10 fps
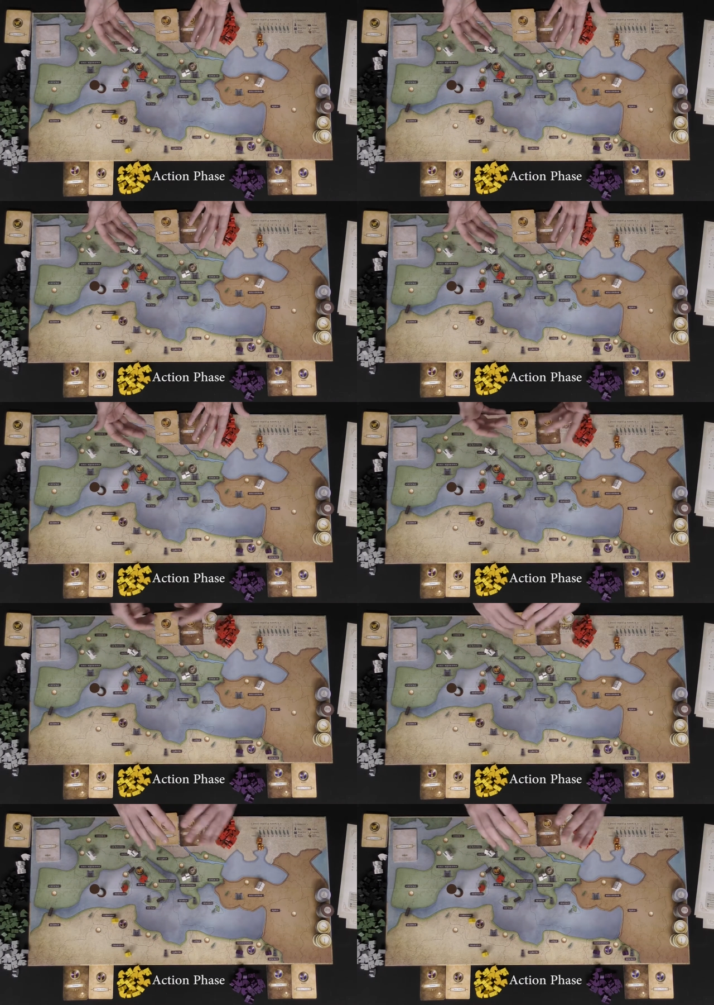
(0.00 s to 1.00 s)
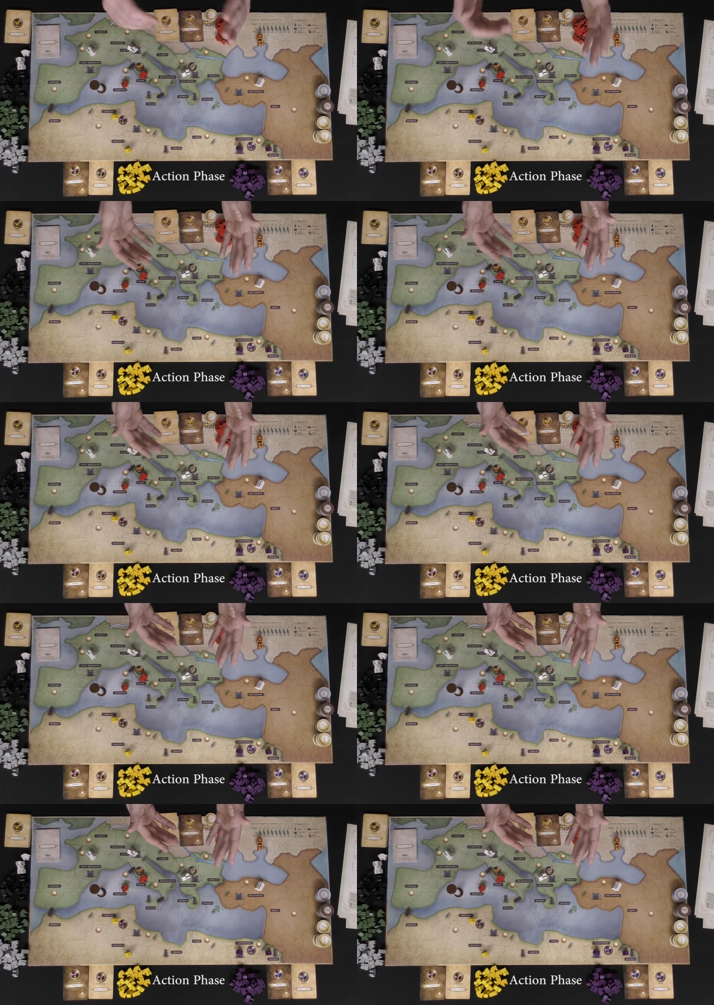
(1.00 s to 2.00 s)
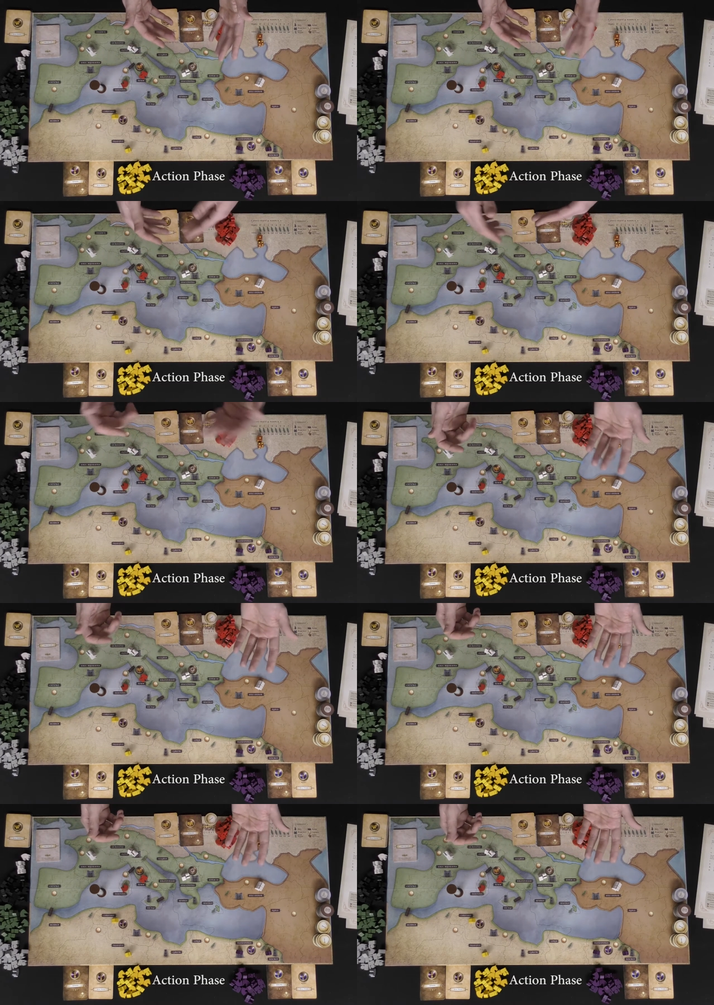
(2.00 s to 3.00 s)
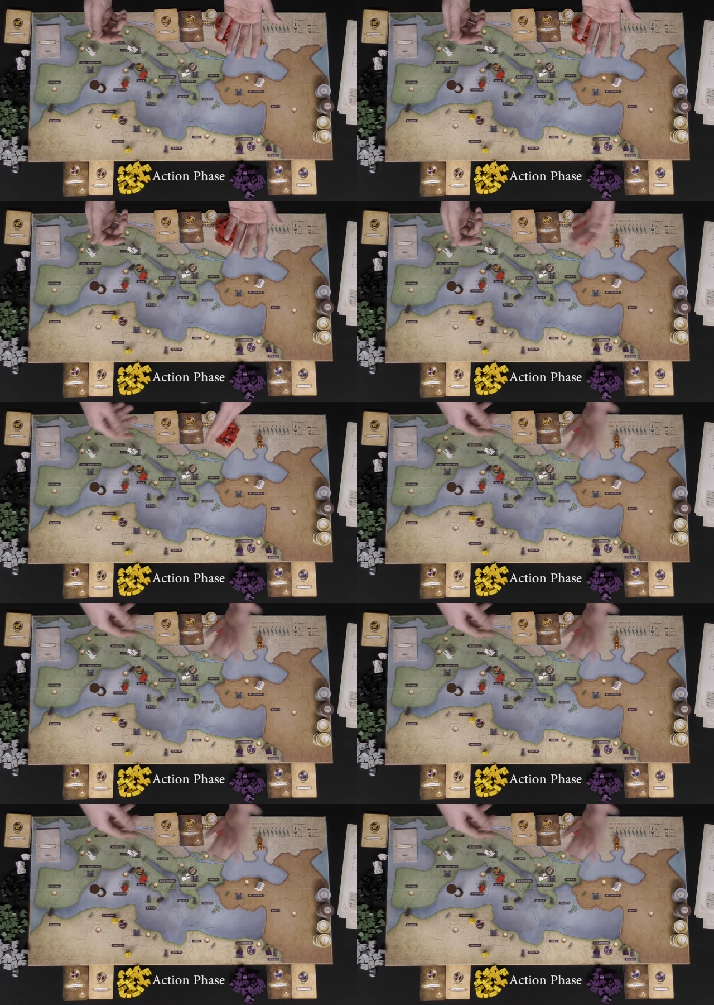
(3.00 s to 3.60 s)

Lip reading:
No face is visible, so there are no lips to read.